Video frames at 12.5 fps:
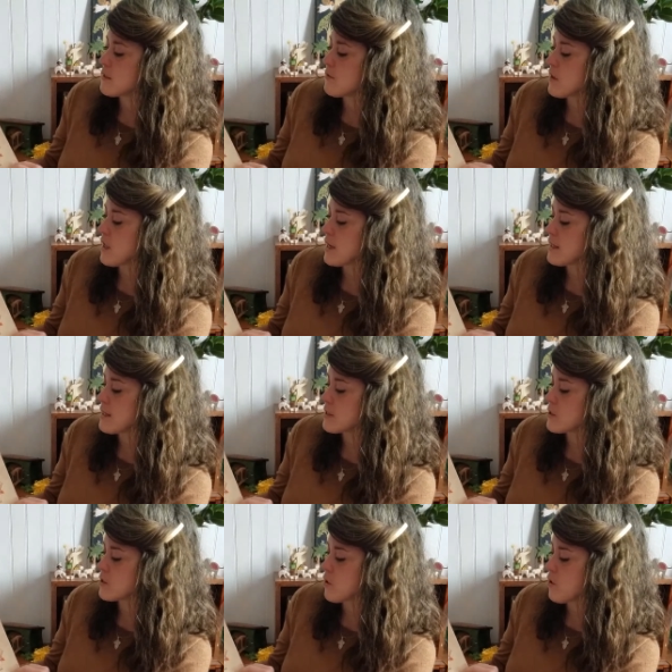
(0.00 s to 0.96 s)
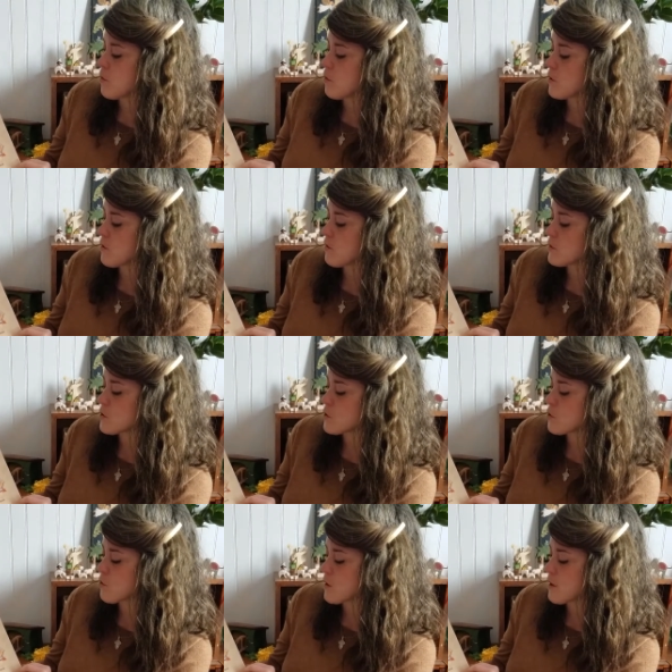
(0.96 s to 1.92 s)
of Light, is a wonderful
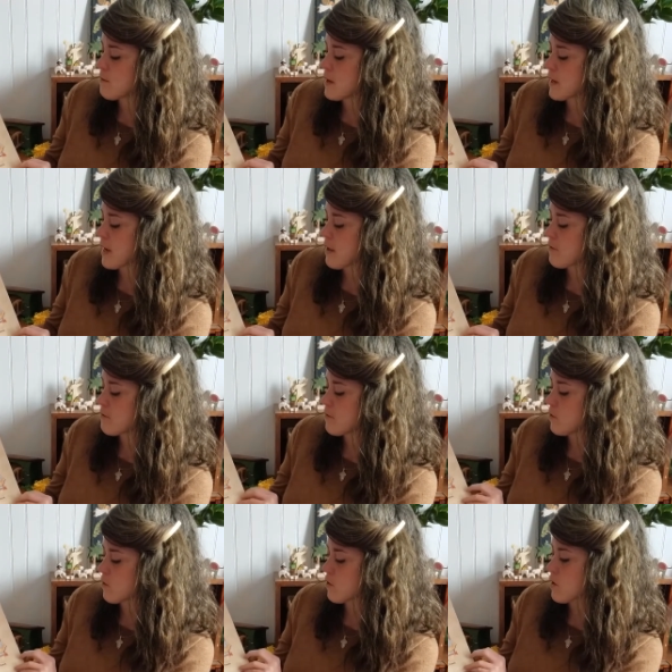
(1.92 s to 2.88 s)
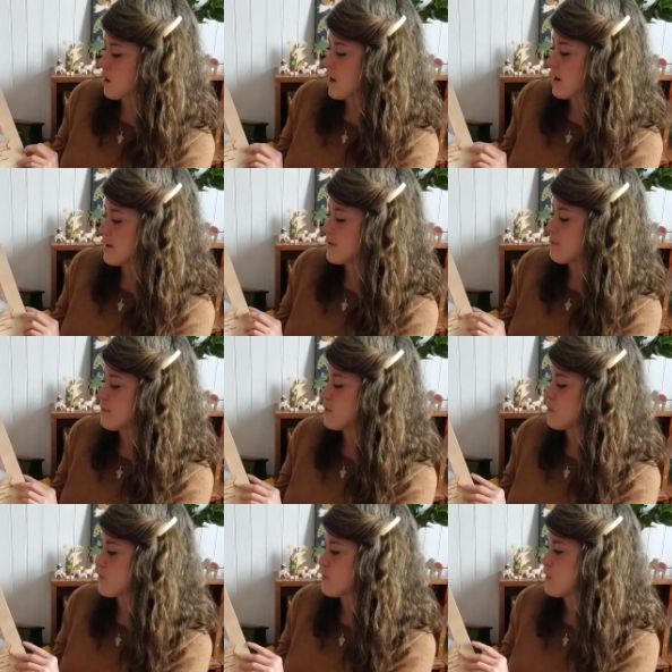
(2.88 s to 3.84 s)
story by Katherine Bolger Hyde.
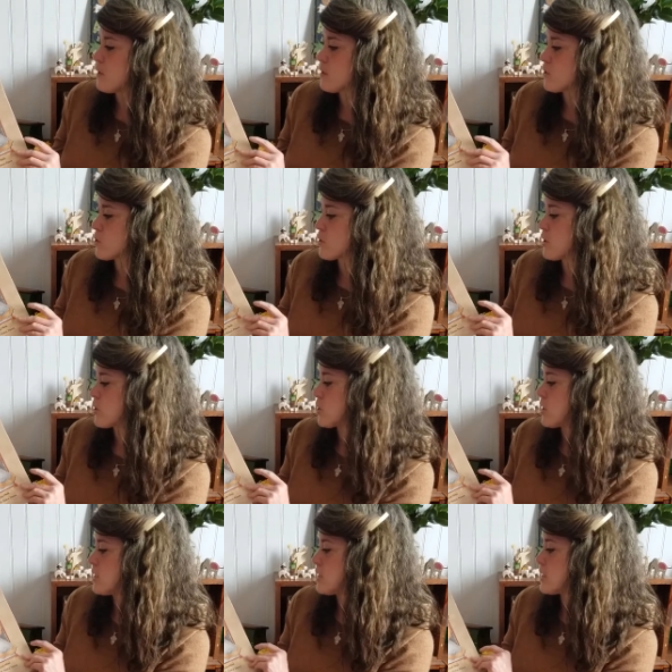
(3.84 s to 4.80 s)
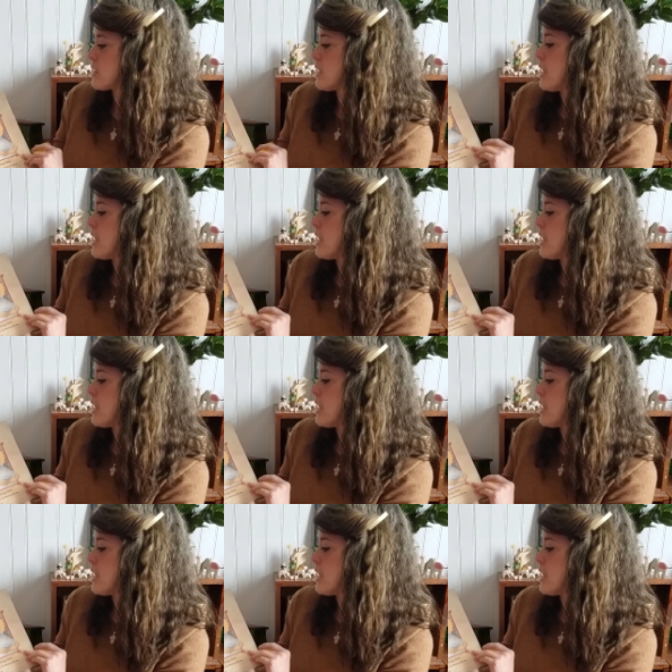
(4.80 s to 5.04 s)
Beautiful illustrations.